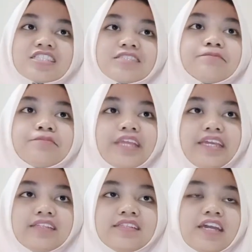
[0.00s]

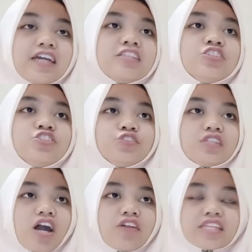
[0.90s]
complained that the new
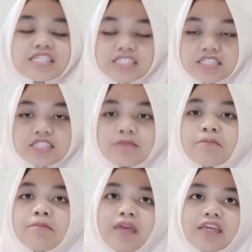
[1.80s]
accounting
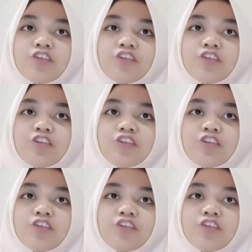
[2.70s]
system make